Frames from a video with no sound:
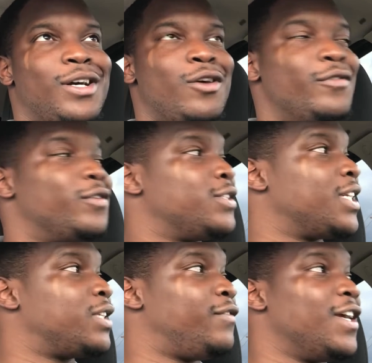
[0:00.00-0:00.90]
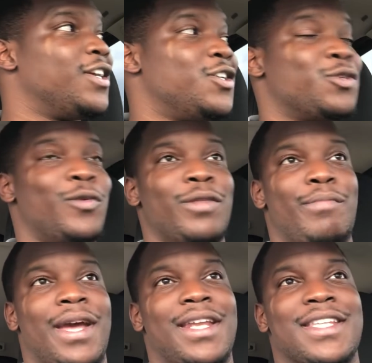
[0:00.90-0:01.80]
over 6 figures
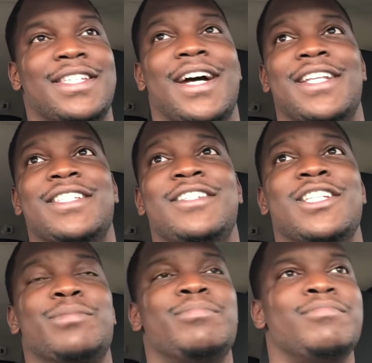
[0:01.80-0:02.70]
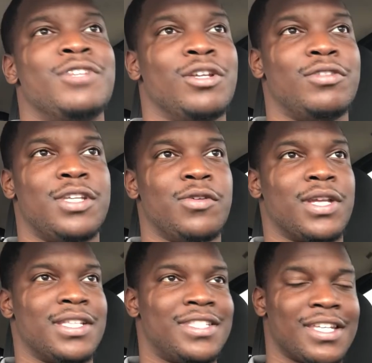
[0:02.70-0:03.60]
with Bandit Signs, just due to
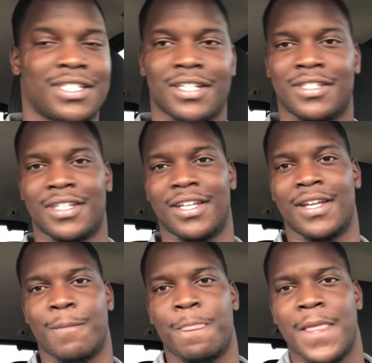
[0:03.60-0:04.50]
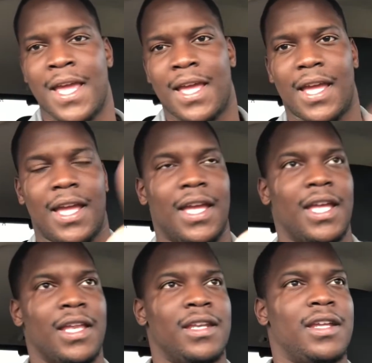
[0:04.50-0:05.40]
consistency
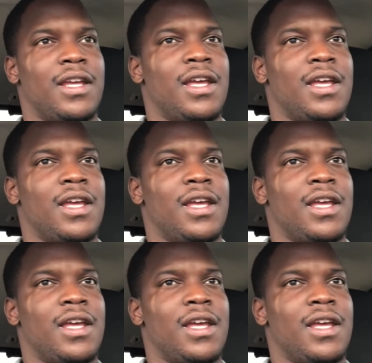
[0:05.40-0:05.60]
and